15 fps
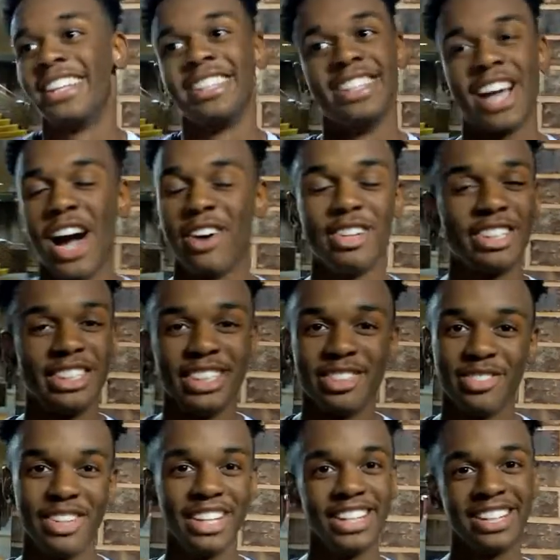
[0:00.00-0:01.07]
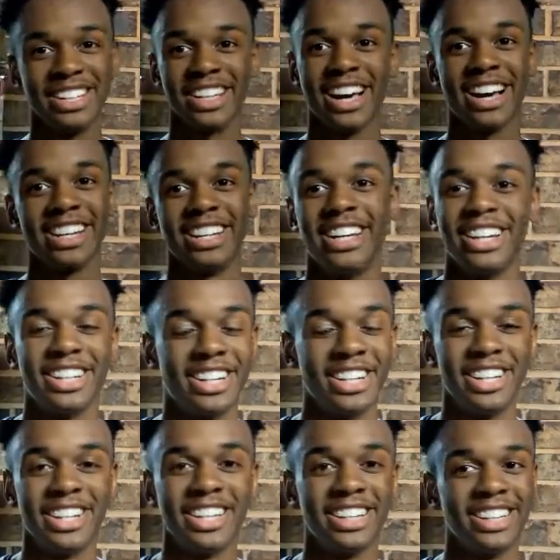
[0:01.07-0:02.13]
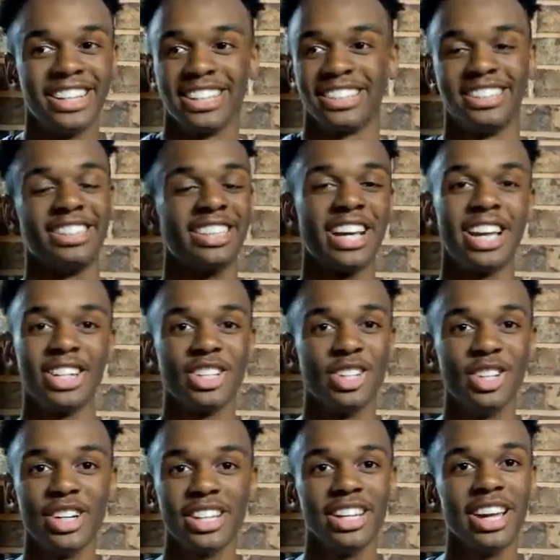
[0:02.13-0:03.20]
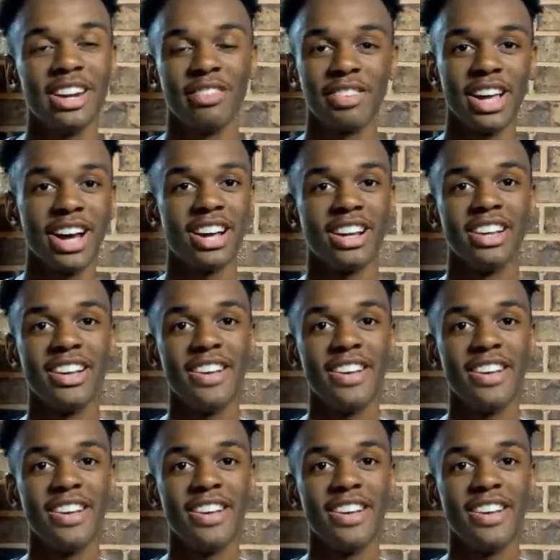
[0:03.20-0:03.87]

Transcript: I was just feeling it. I couldn't. Just had to shoot it, let it fly.